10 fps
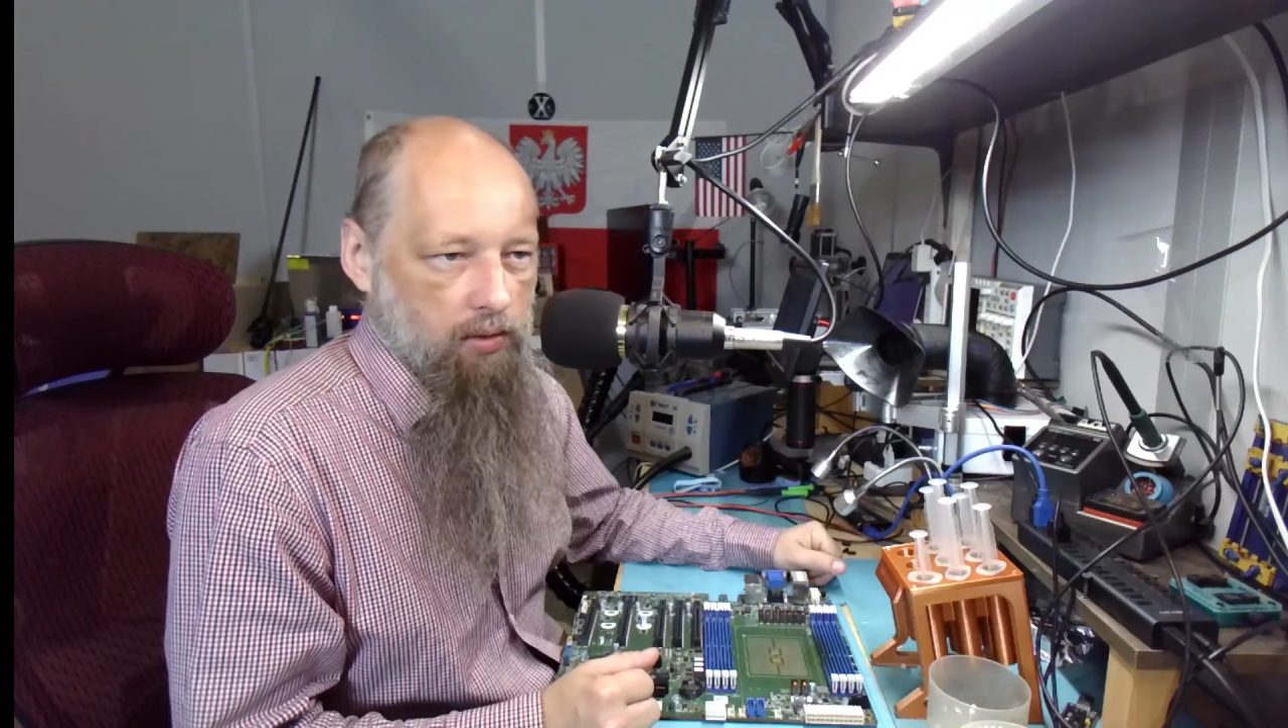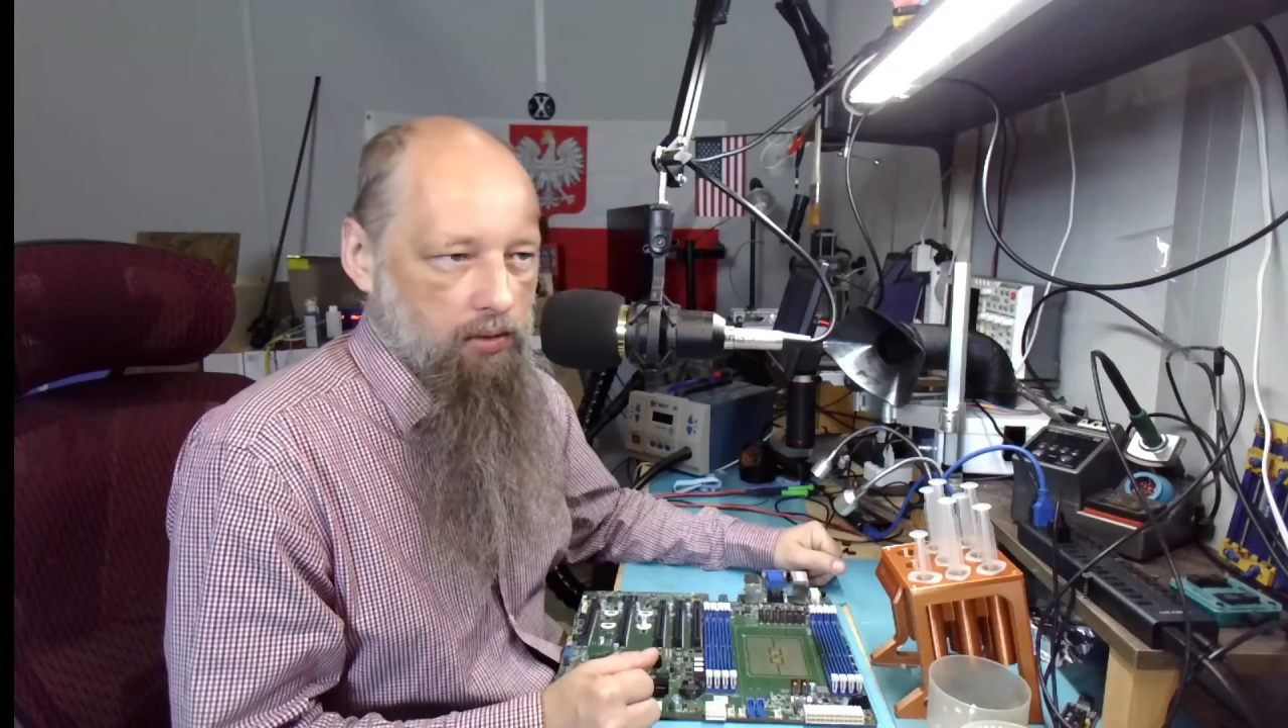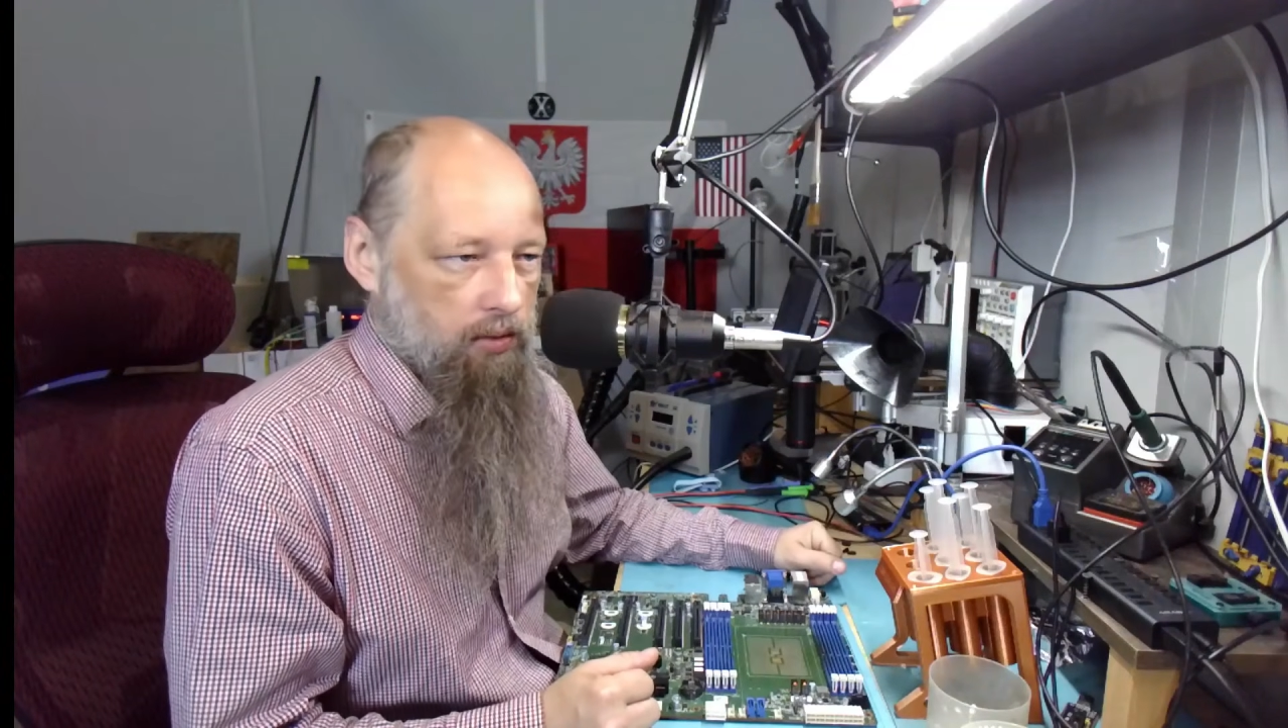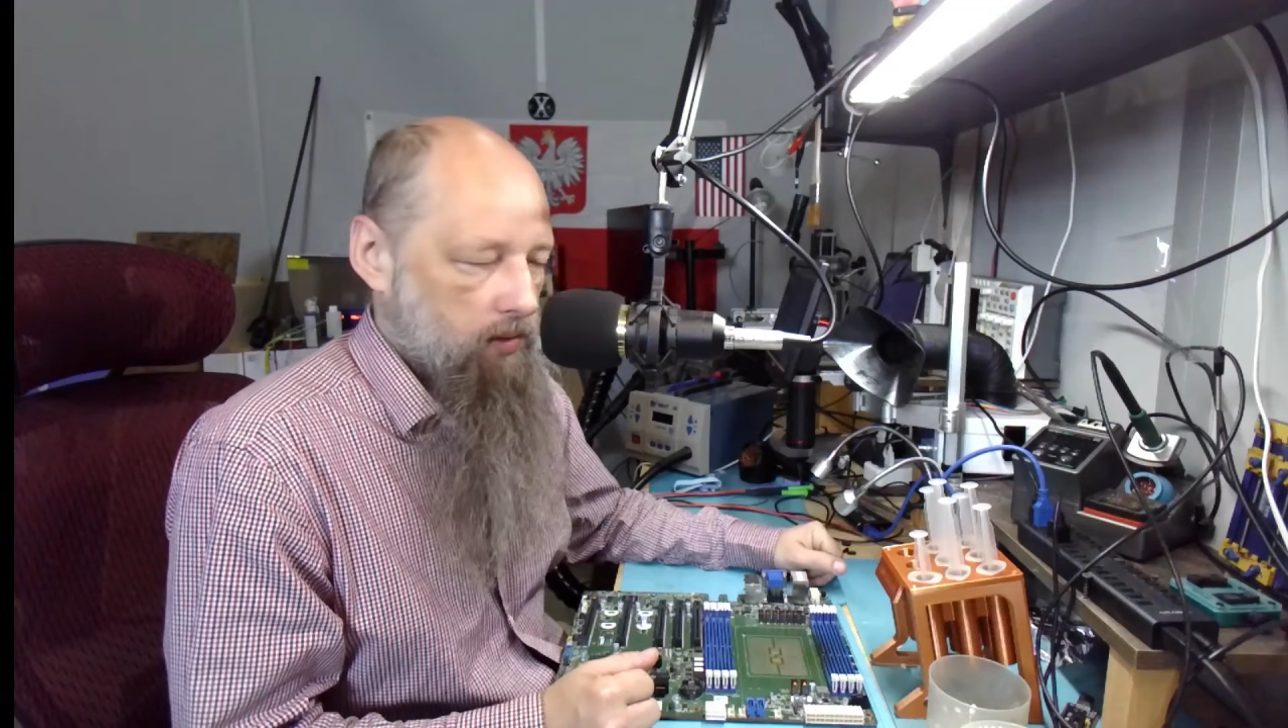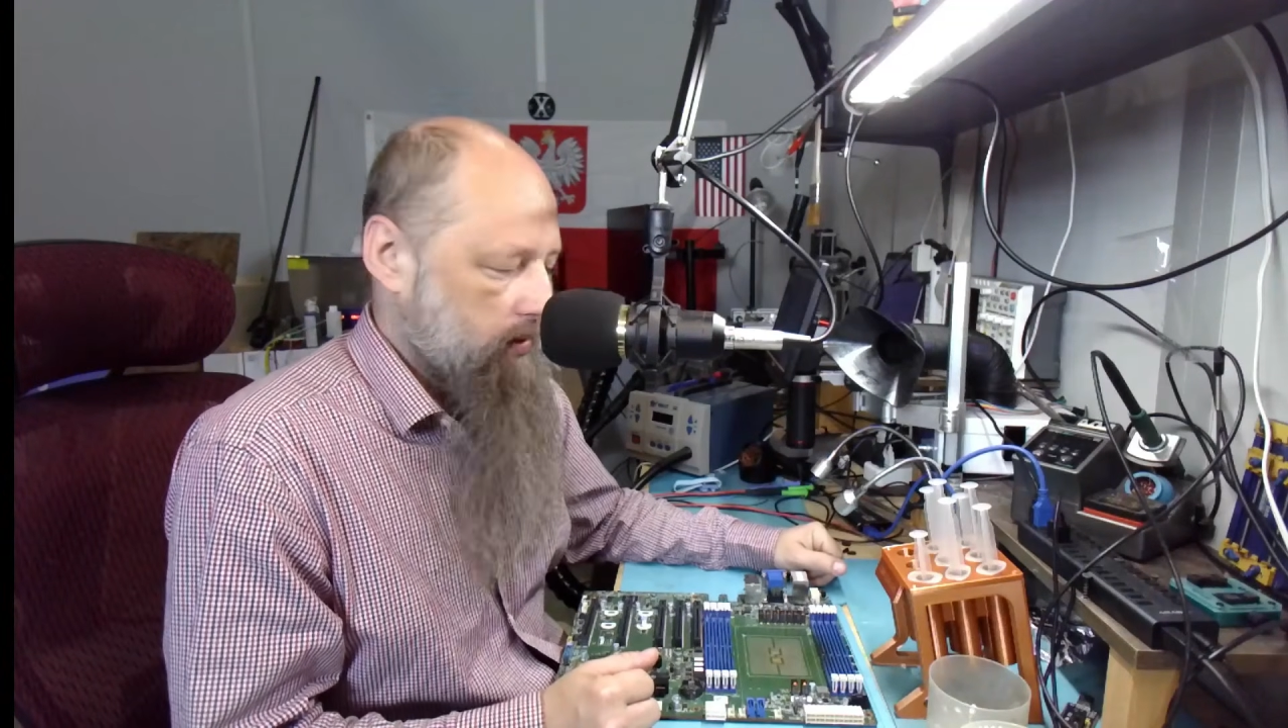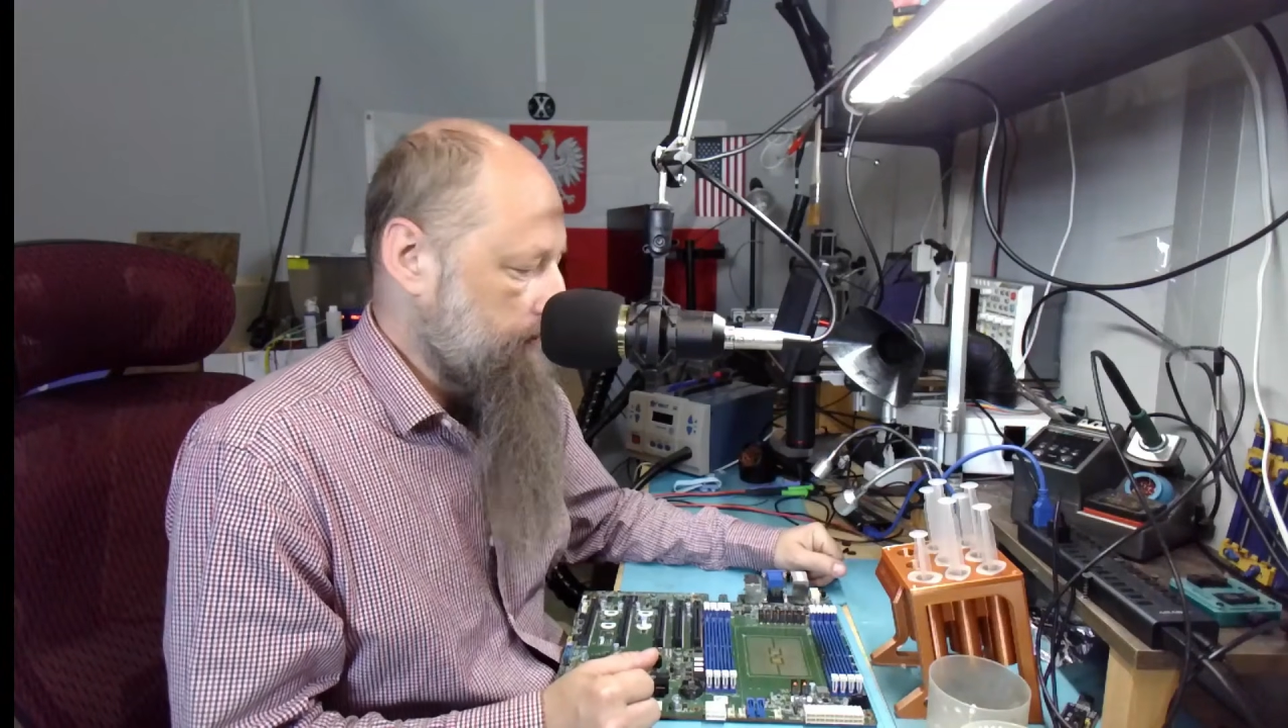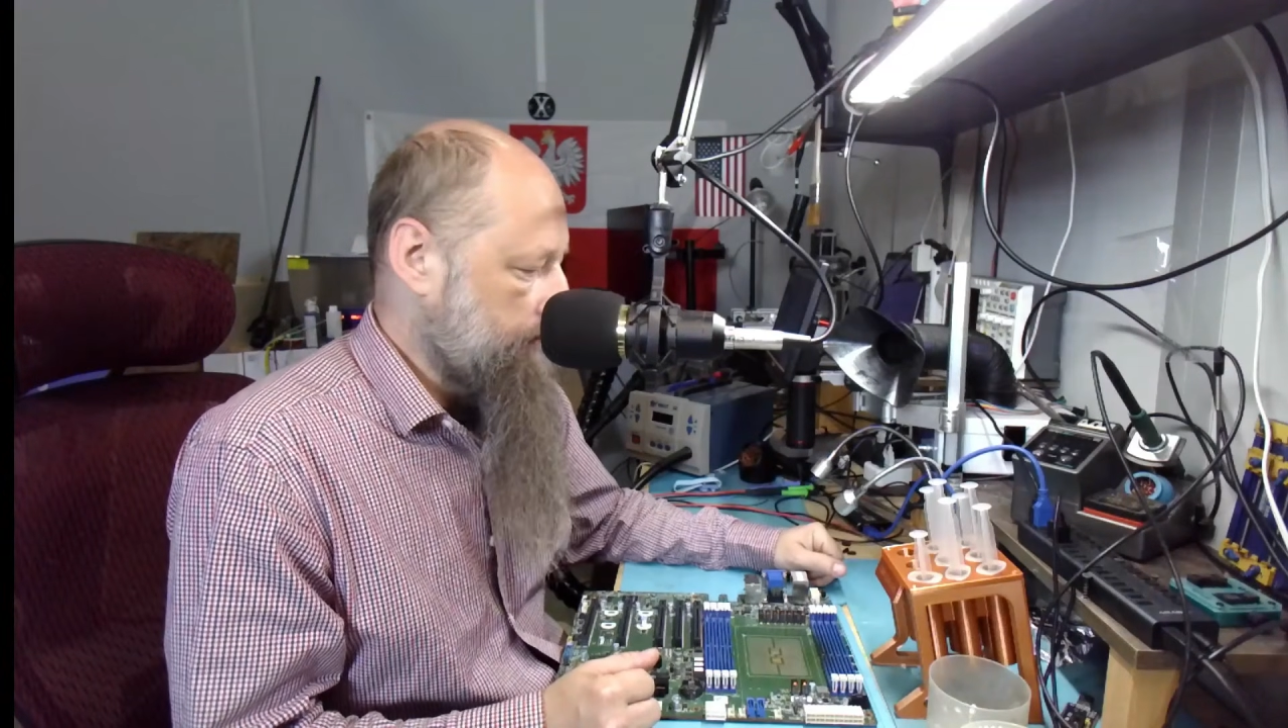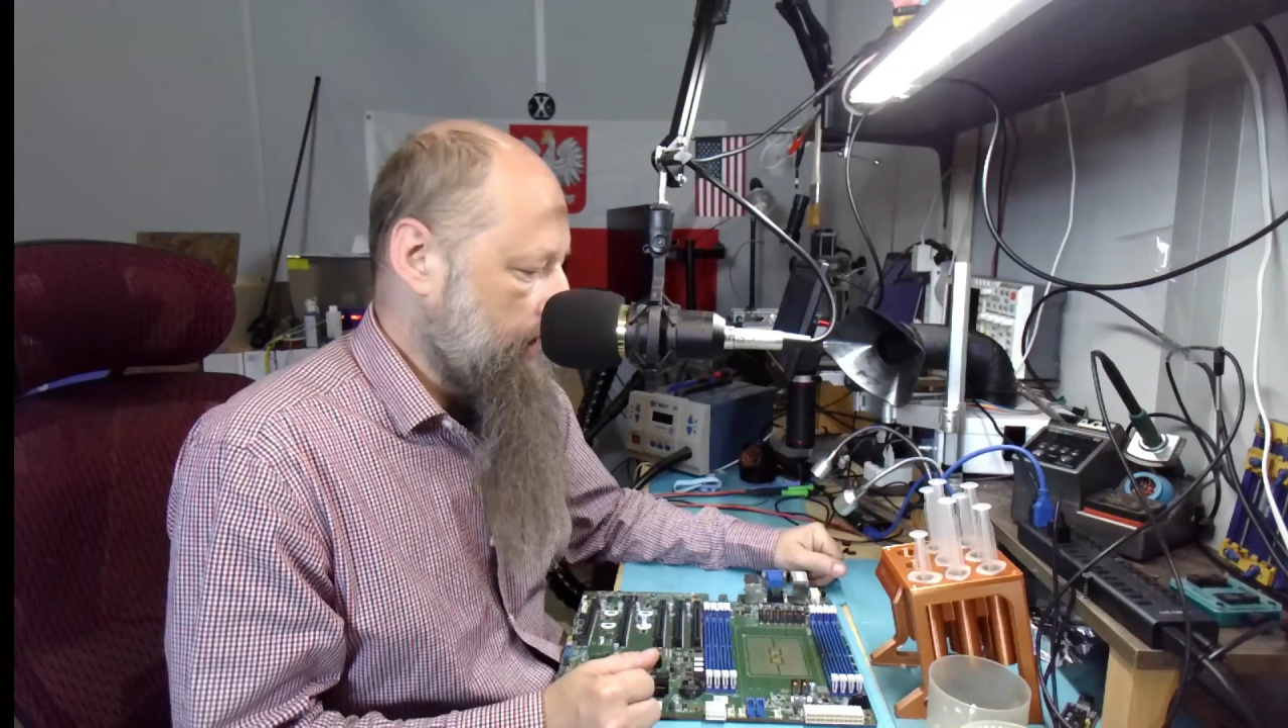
use